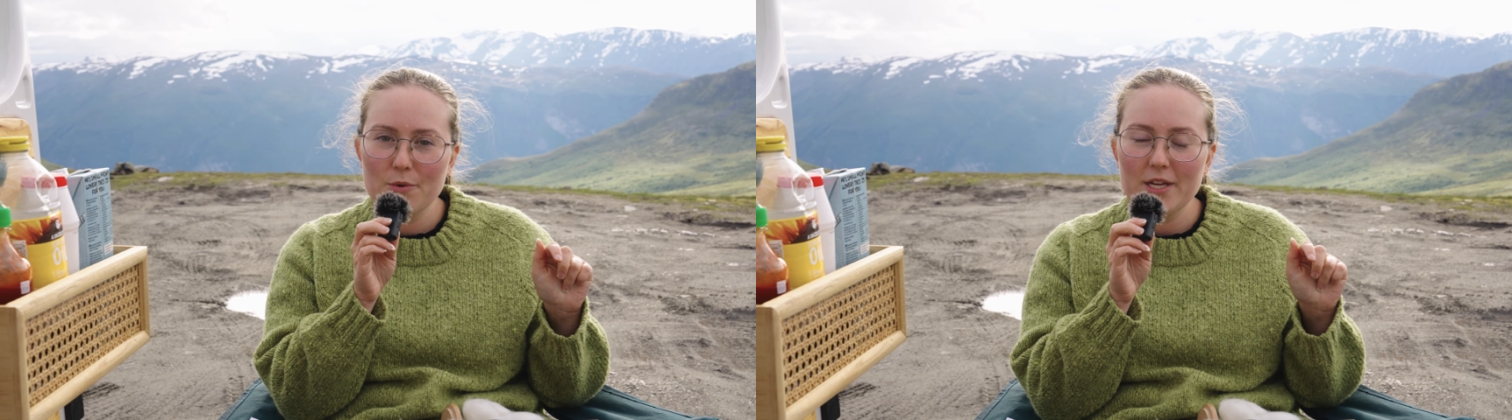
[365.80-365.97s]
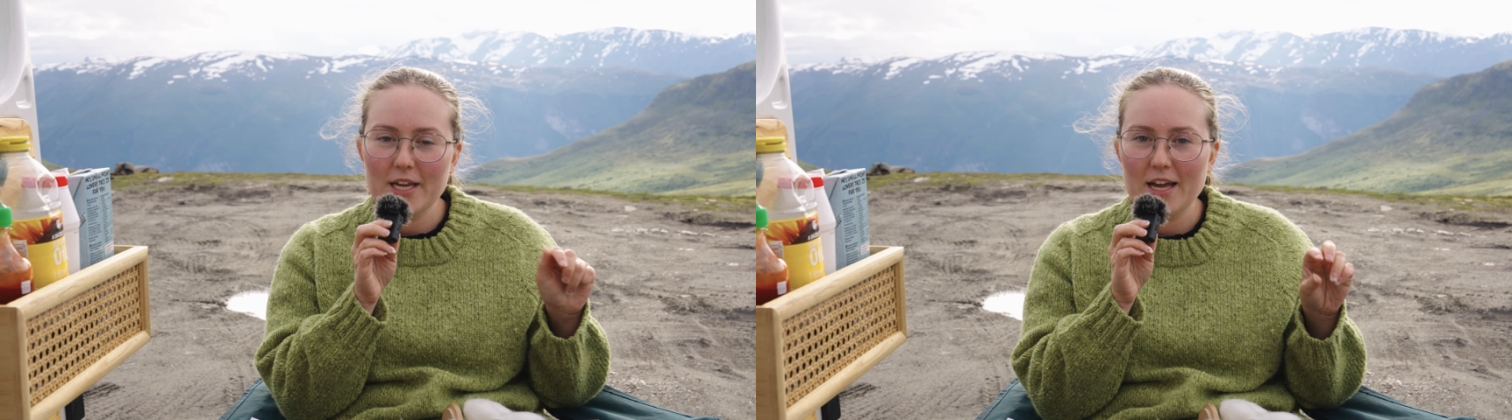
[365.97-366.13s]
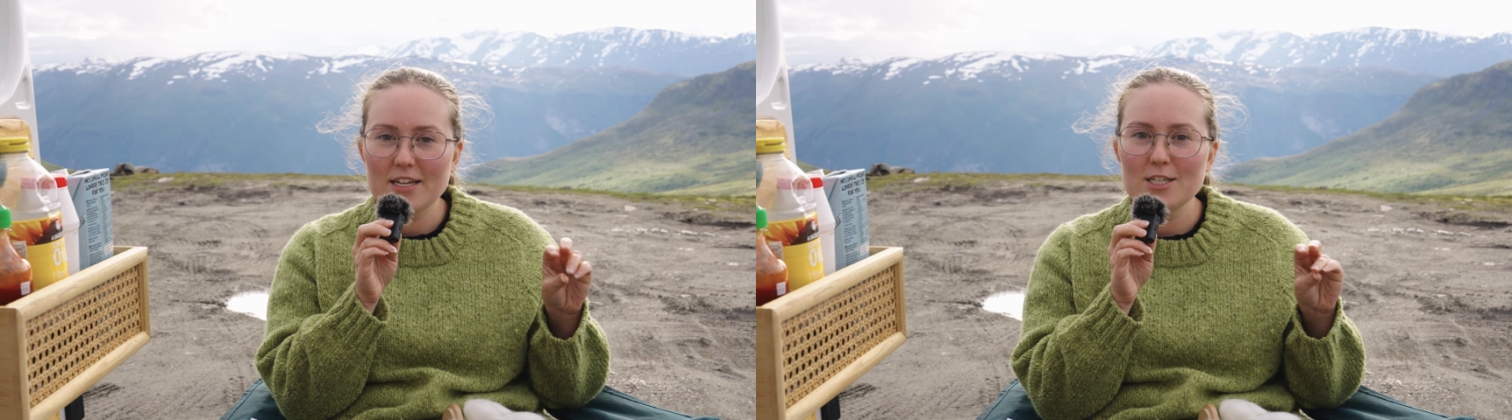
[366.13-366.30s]

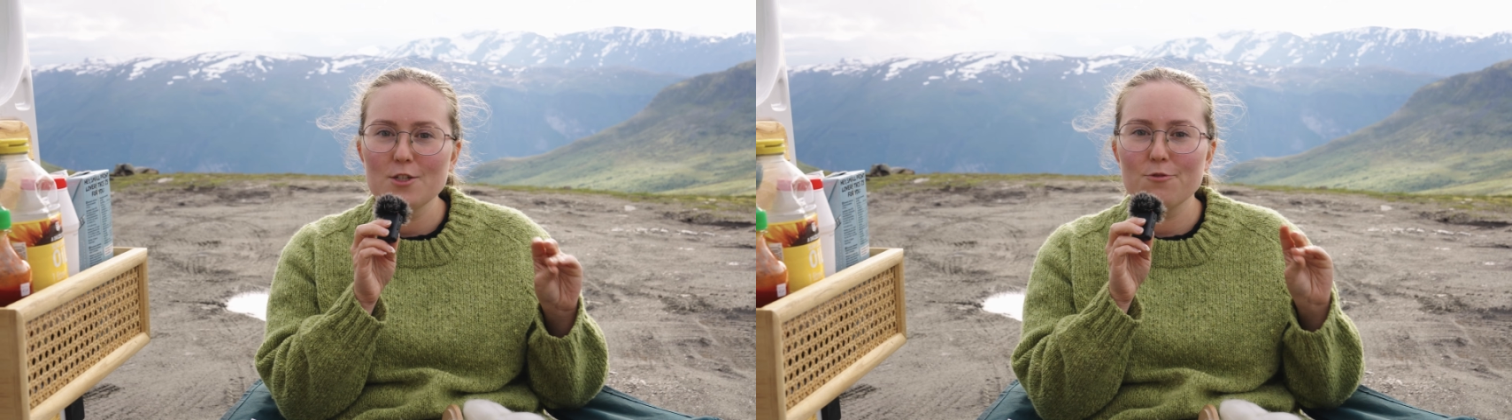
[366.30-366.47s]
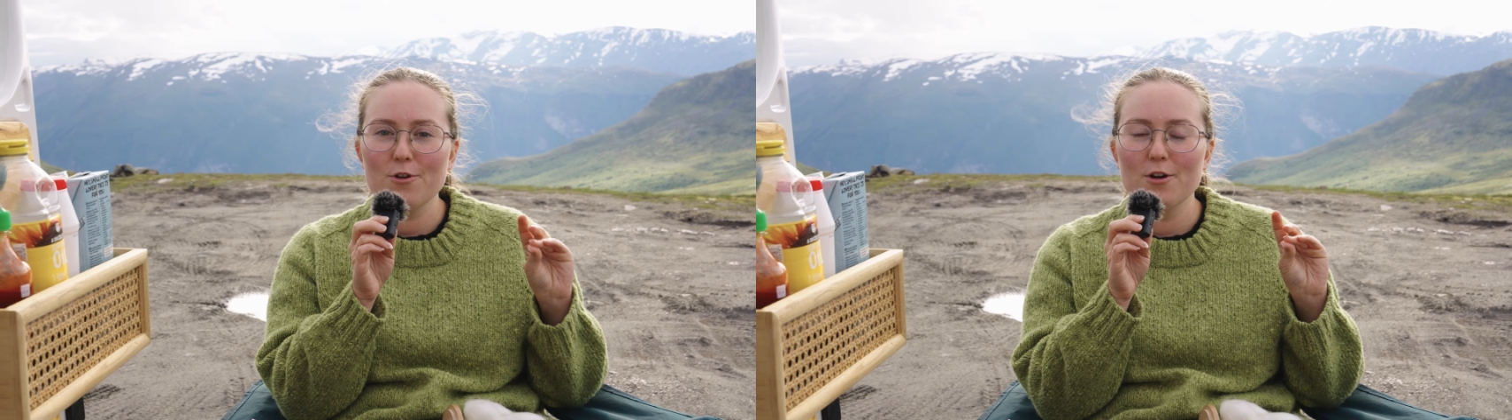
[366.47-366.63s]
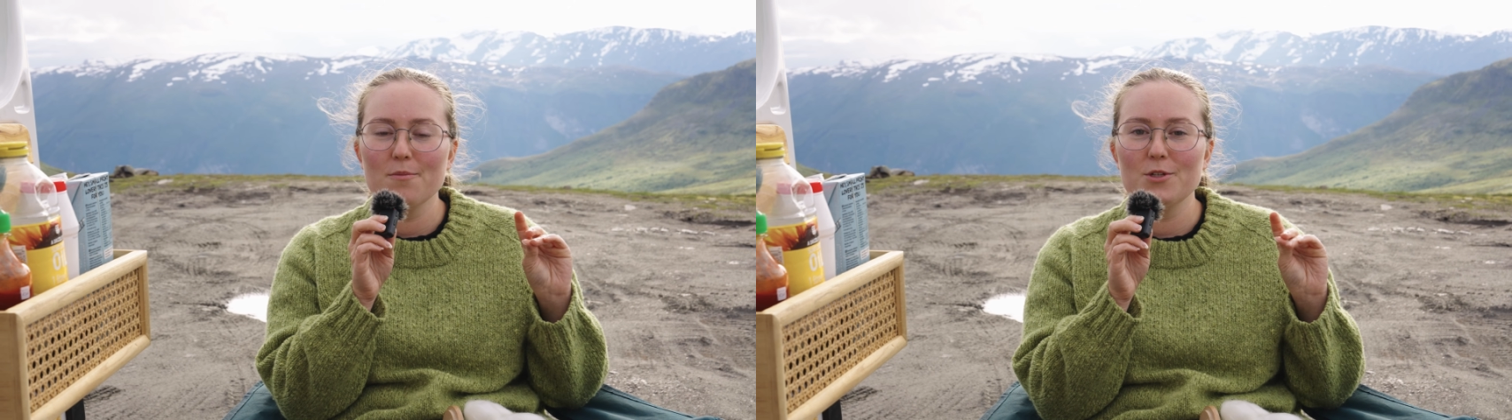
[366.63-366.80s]
weekend
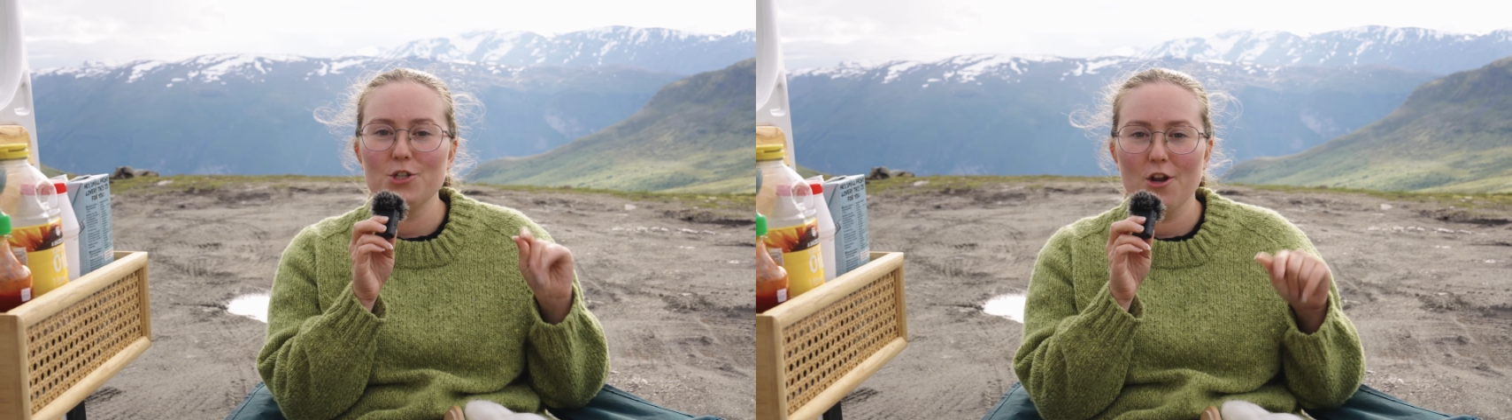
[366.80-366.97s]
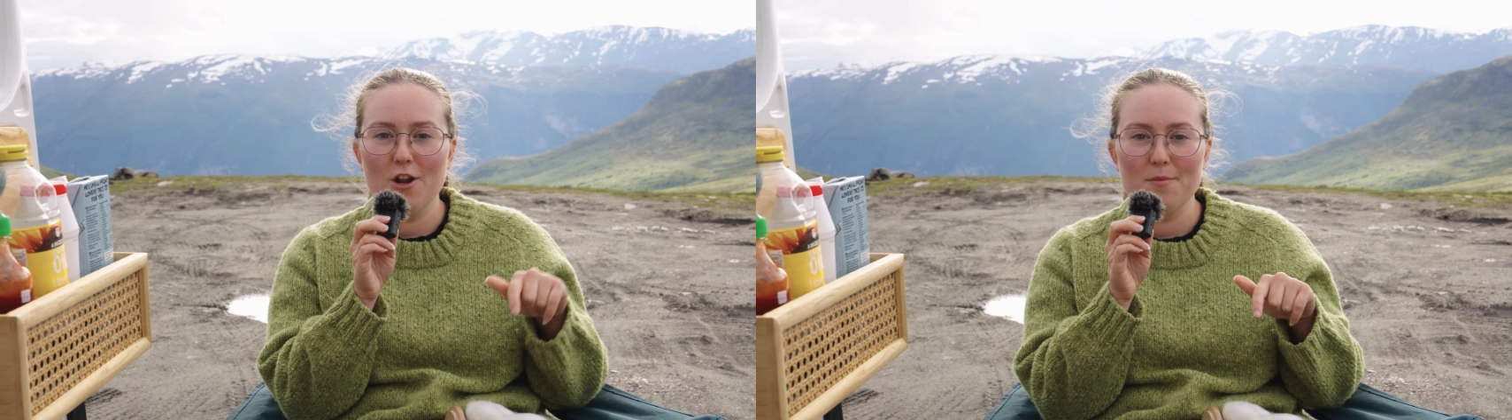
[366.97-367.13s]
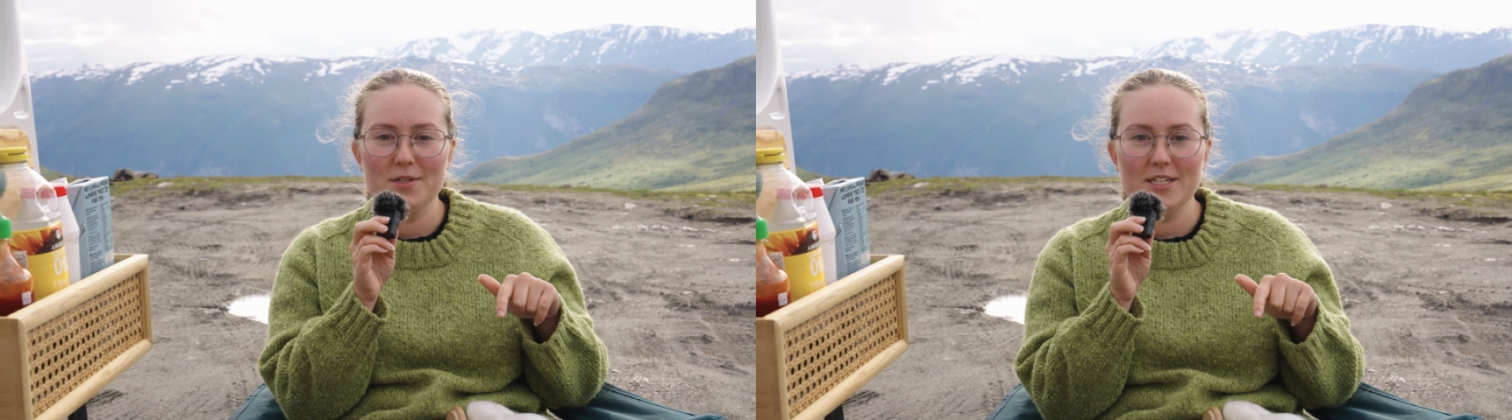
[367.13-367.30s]
from
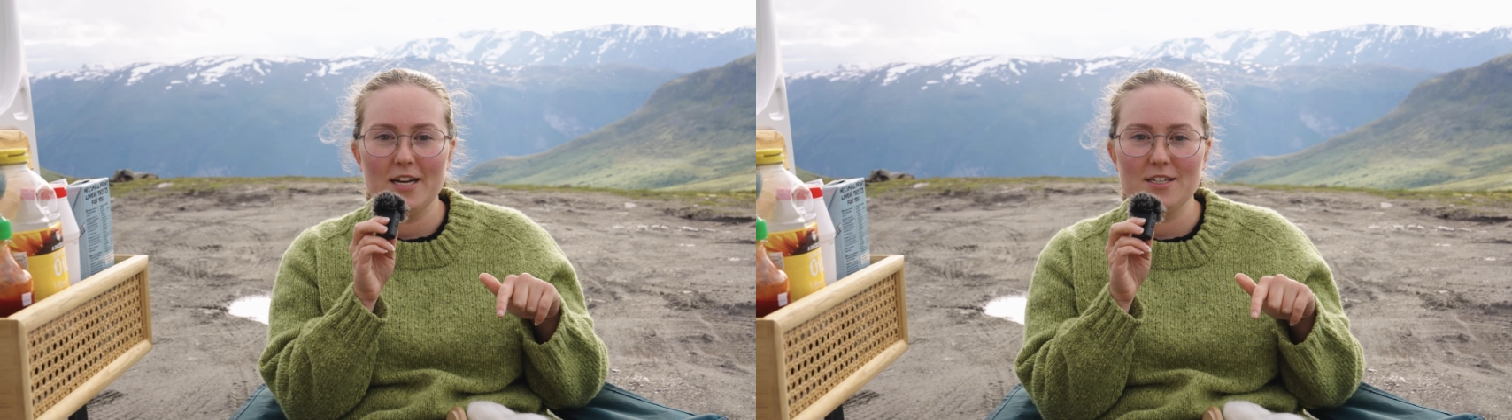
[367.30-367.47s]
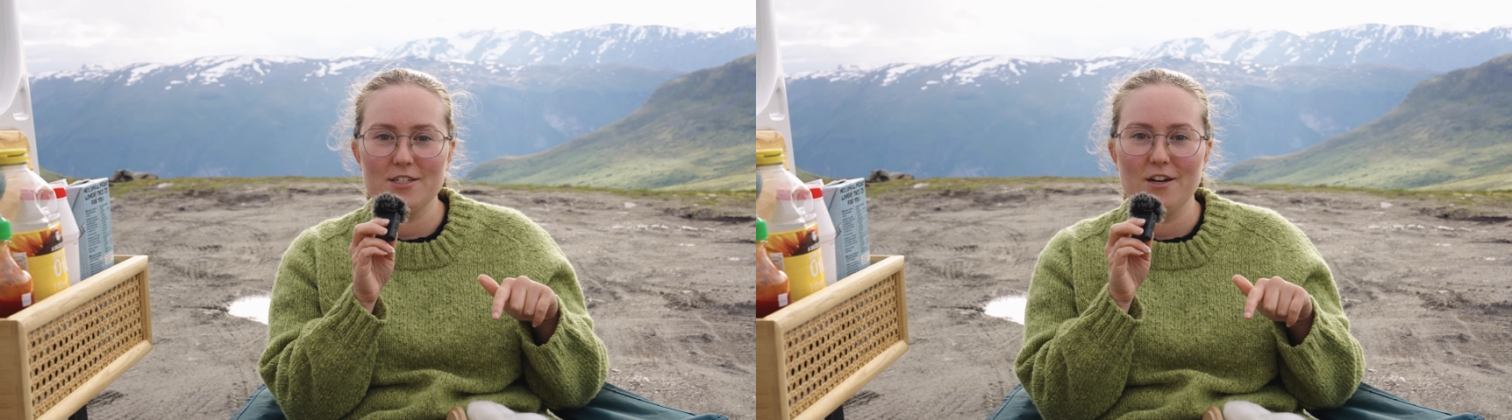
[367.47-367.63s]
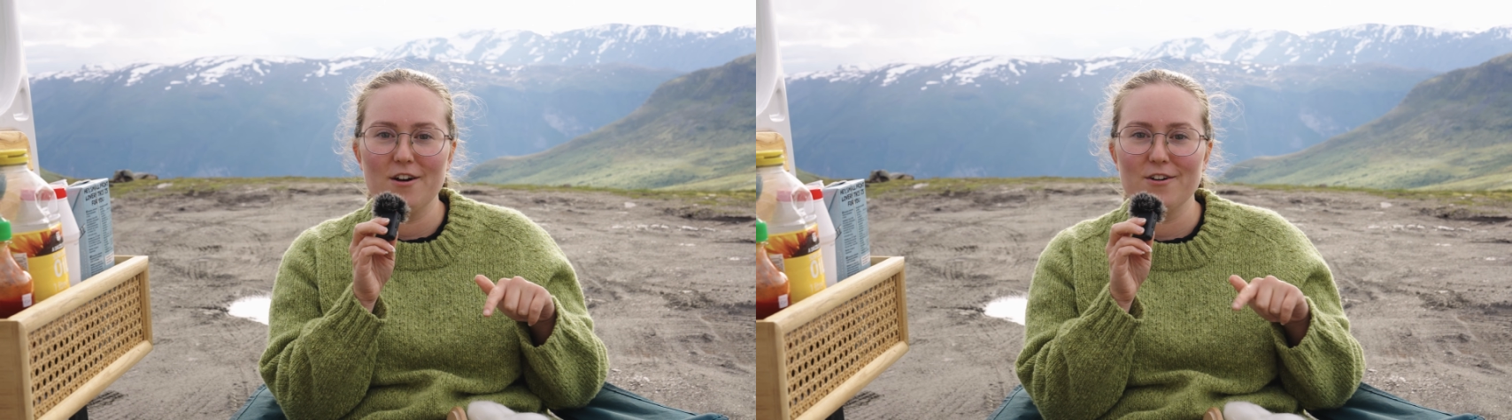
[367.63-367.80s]
John Arbon
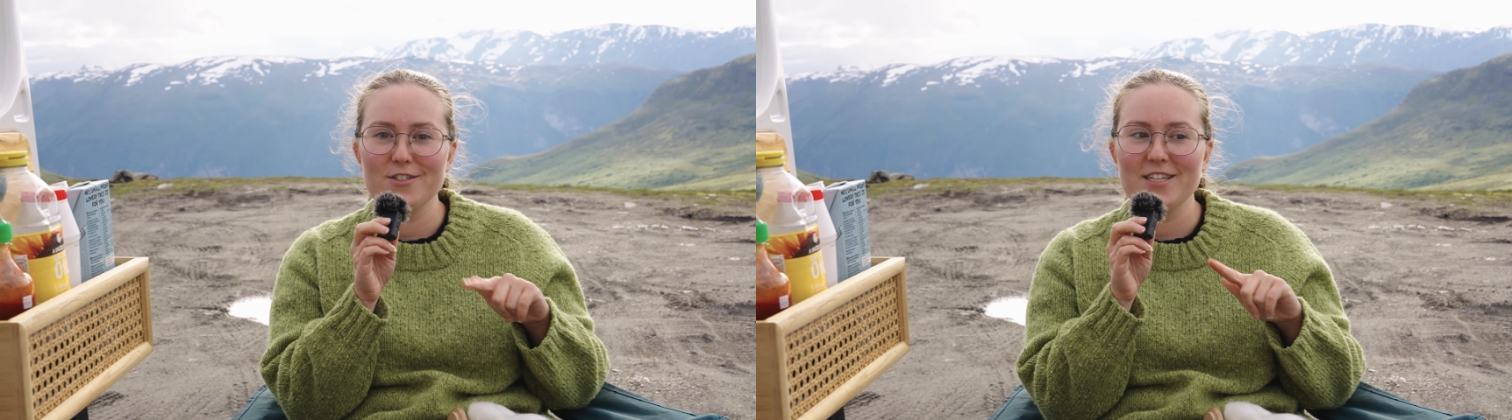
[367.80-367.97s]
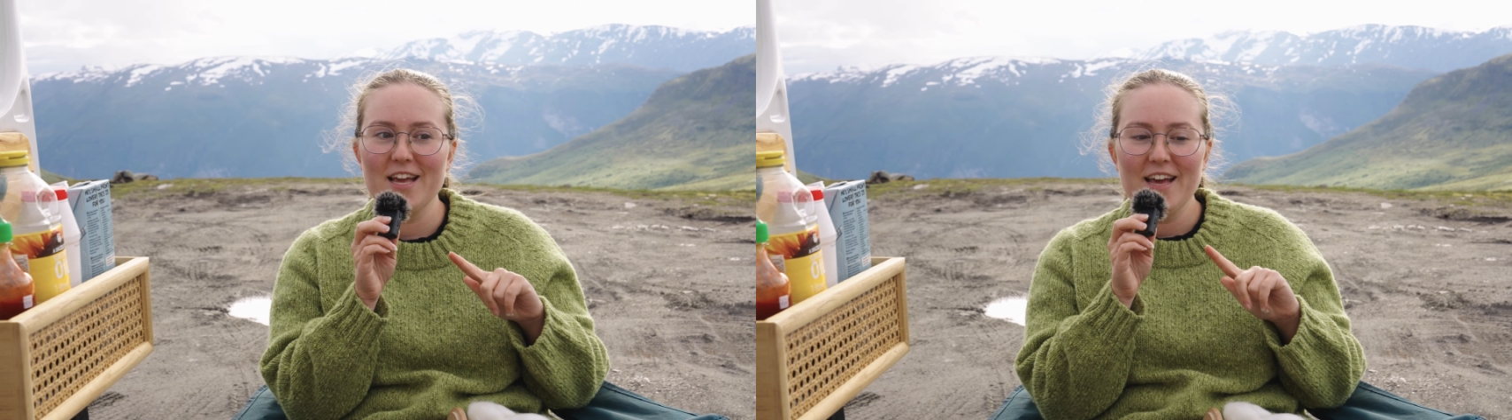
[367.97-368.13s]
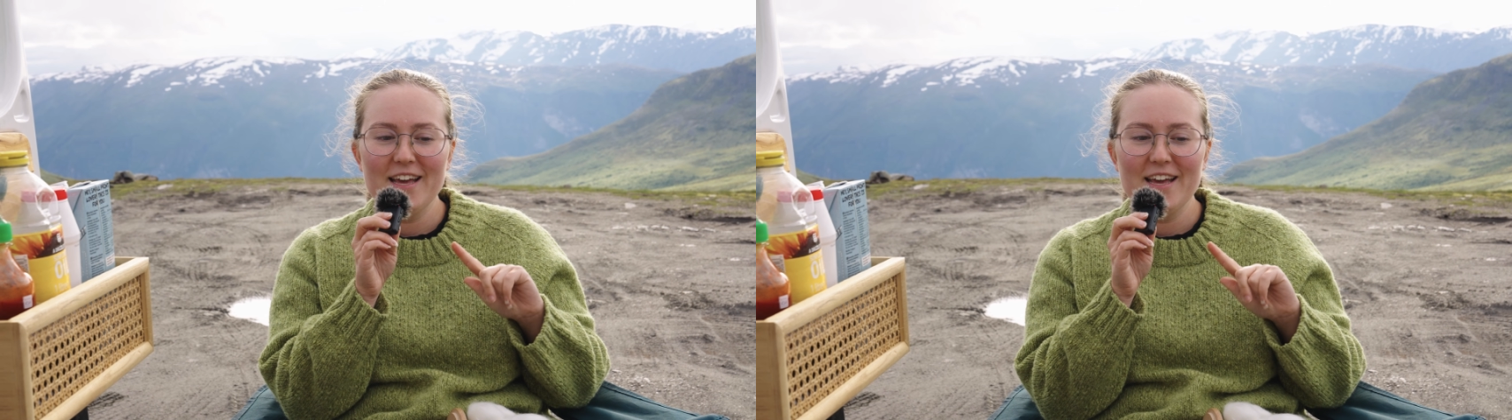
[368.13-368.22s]
Textiles